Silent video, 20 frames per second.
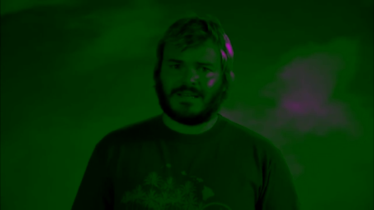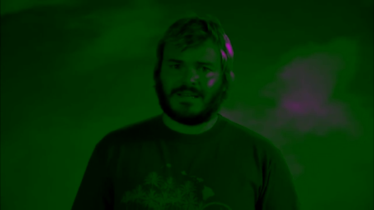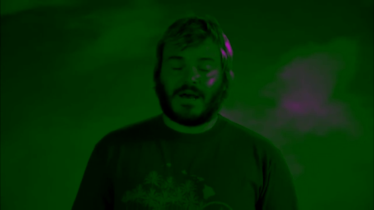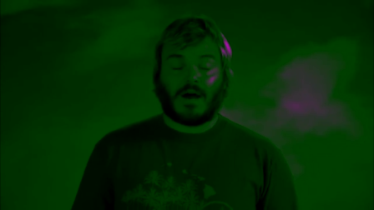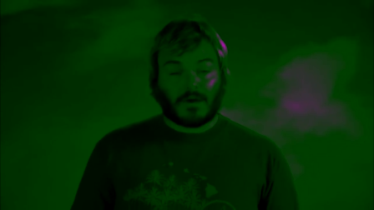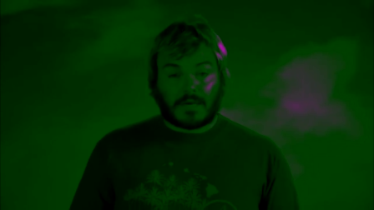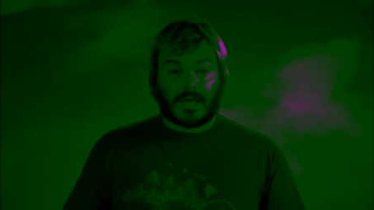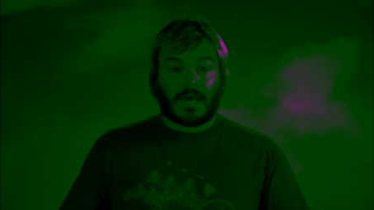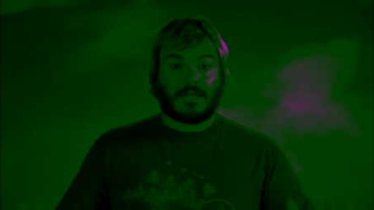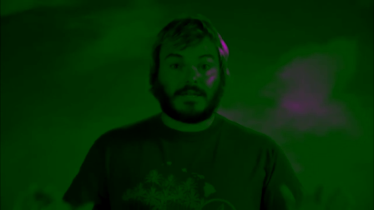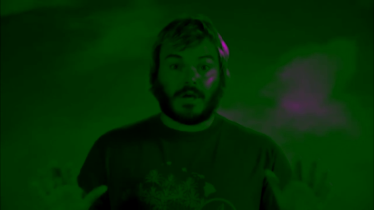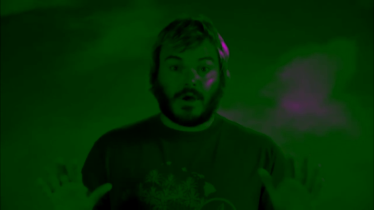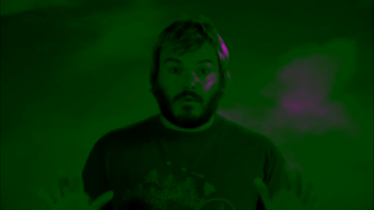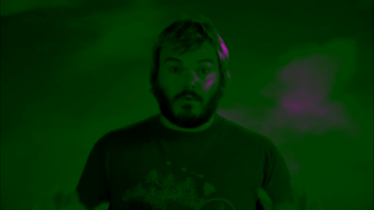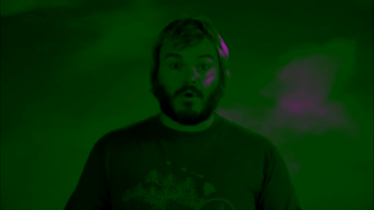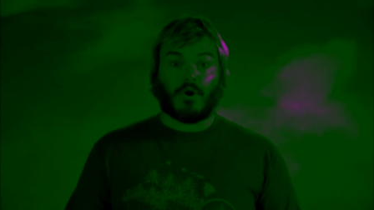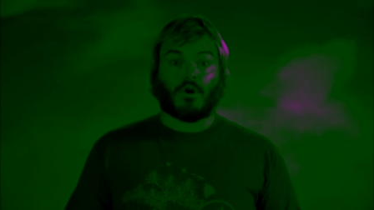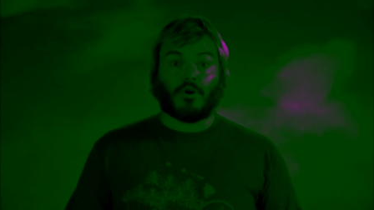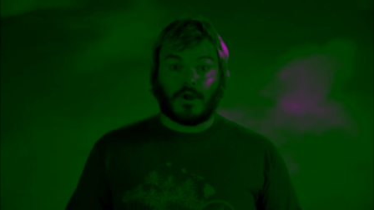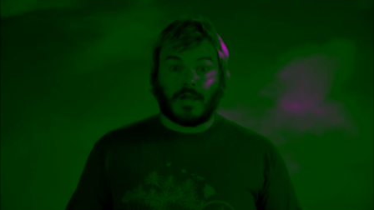Okay, don't
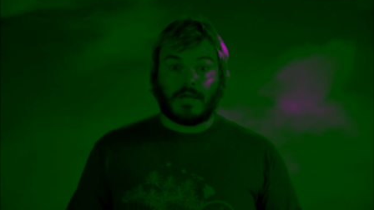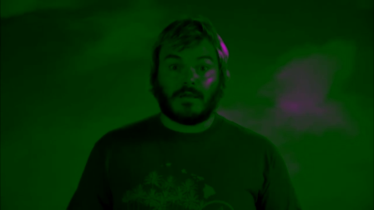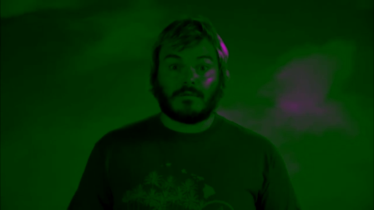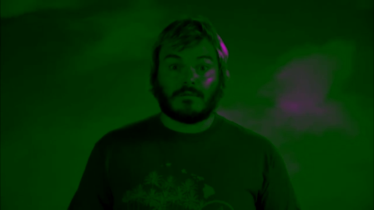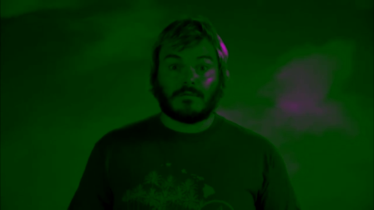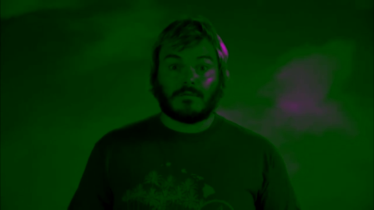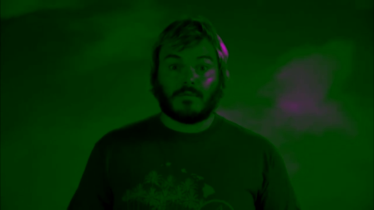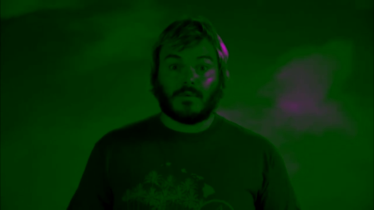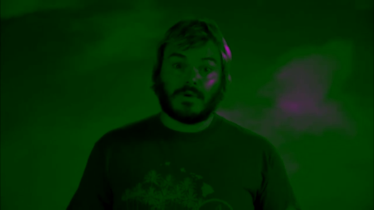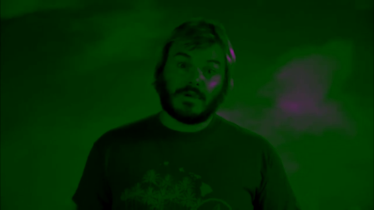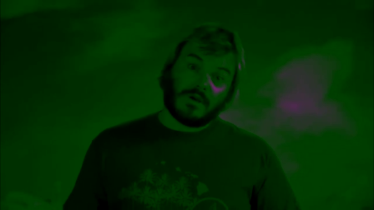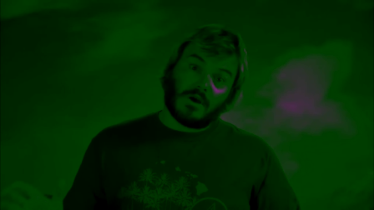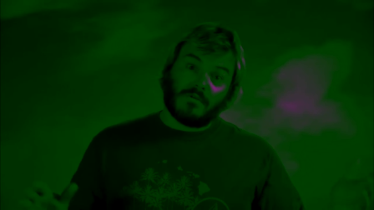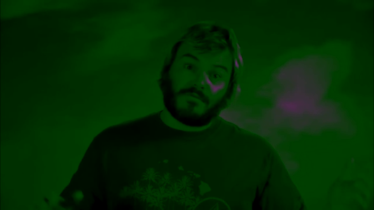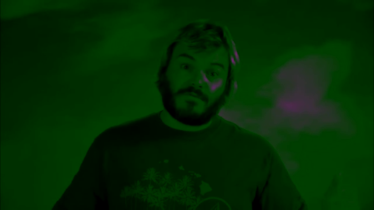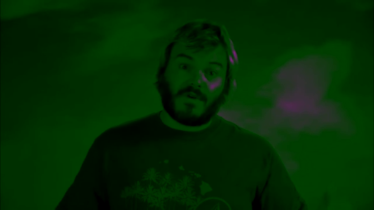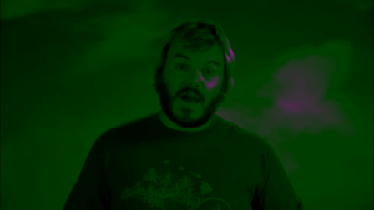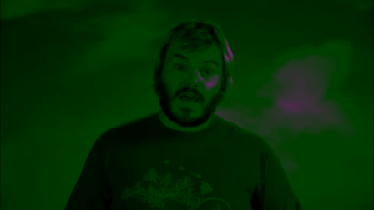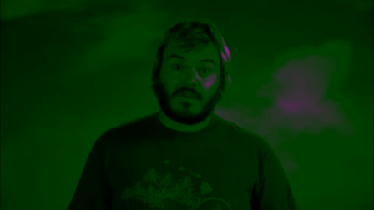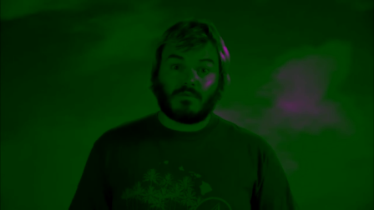worry. We can go
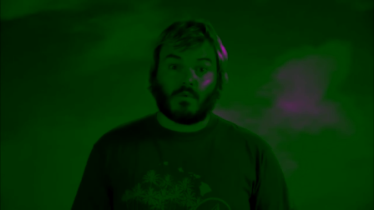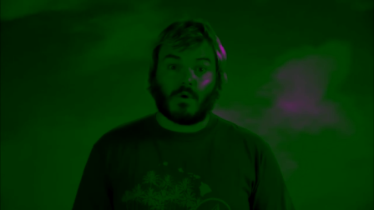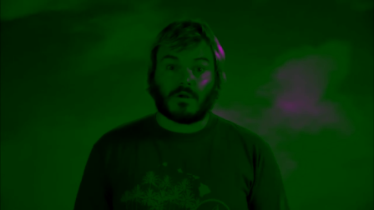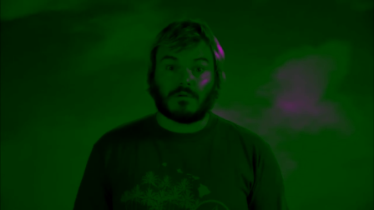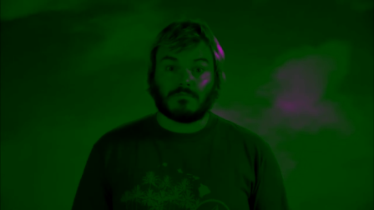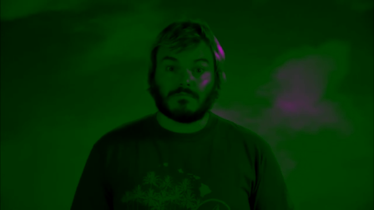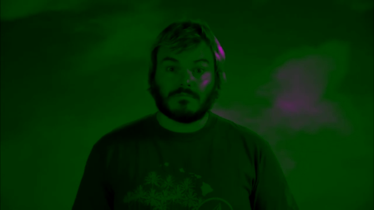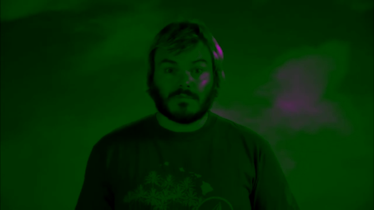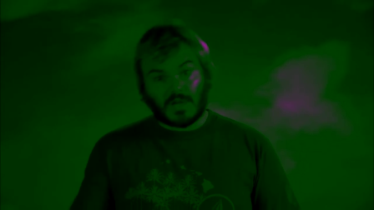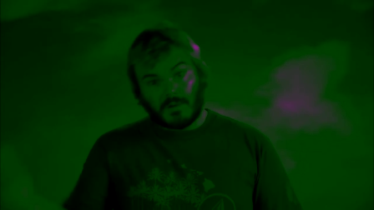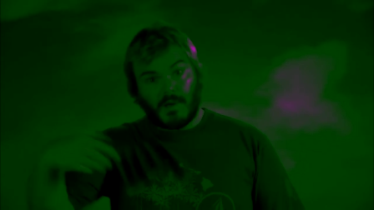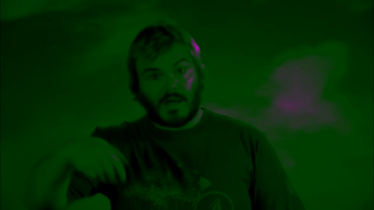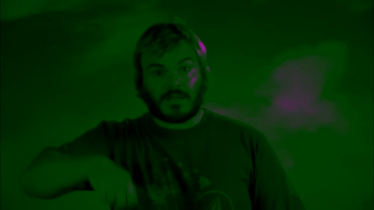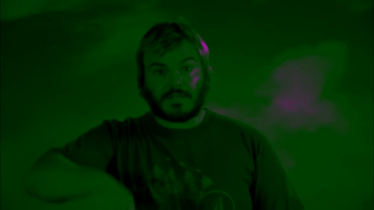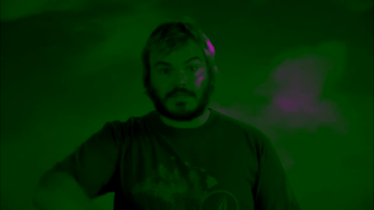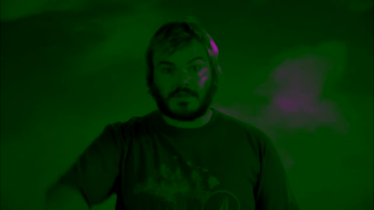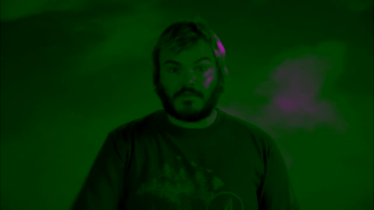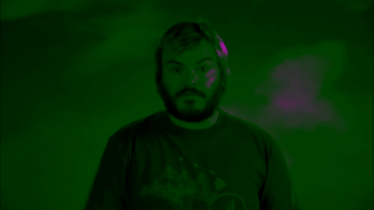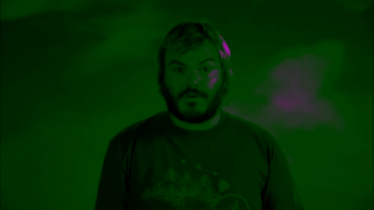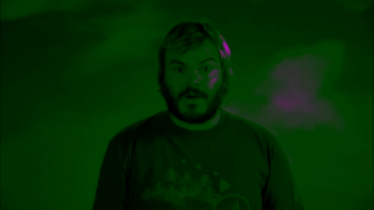find one. Come on,
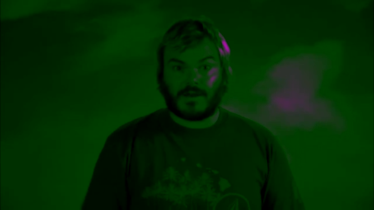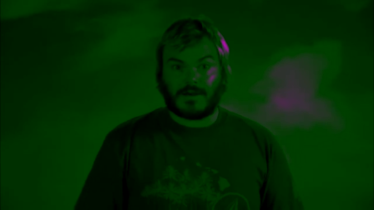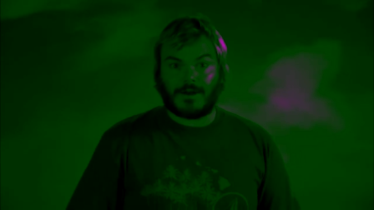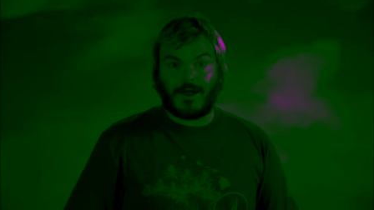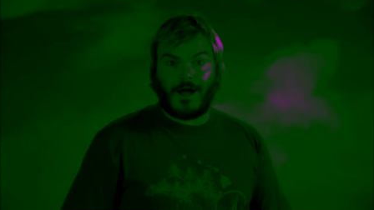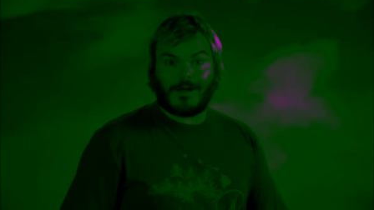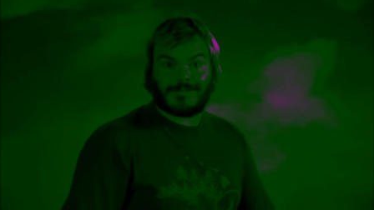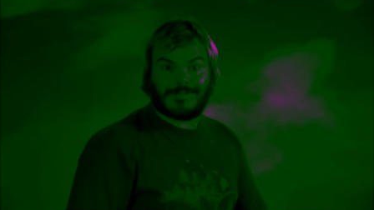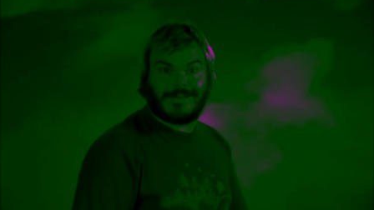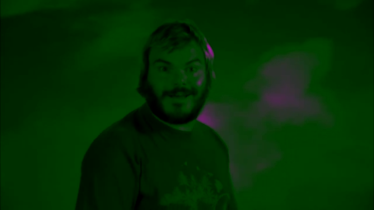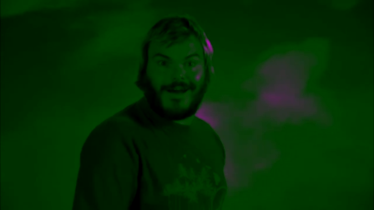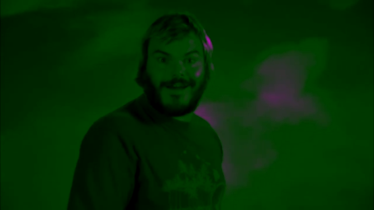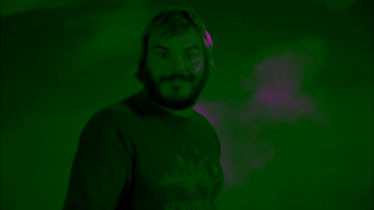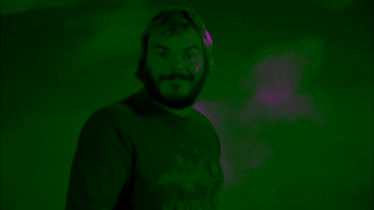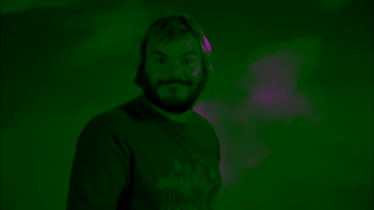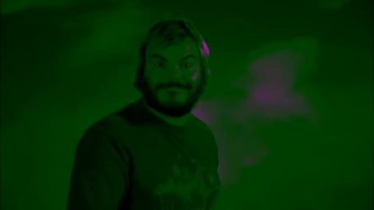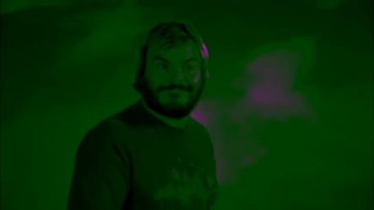let's go find an octagon.